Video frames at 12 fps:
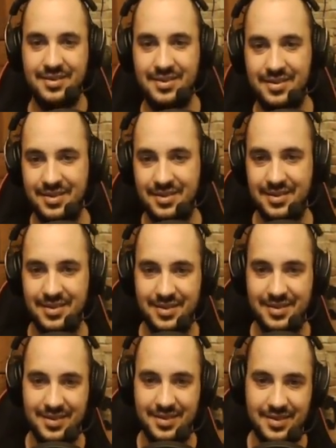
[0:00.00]

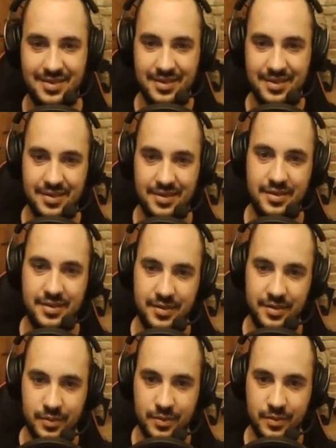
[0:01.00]

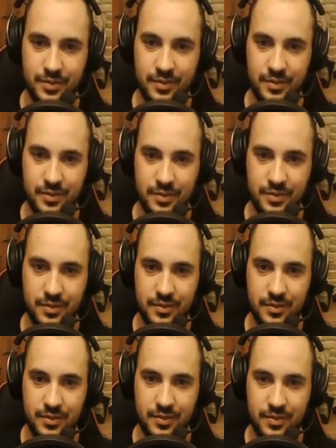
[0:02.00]

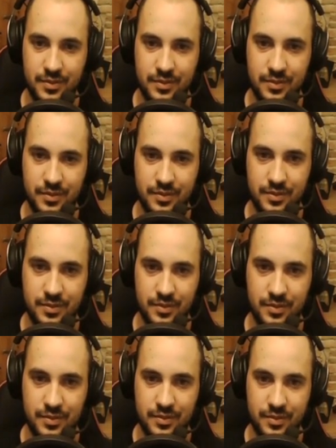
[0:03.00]

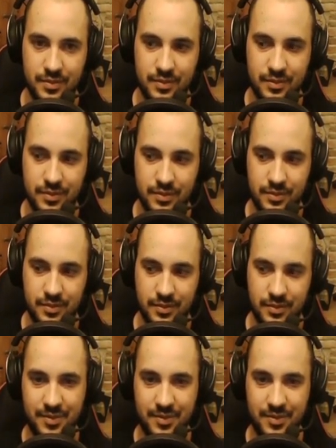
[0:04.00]
This person isn't speaking.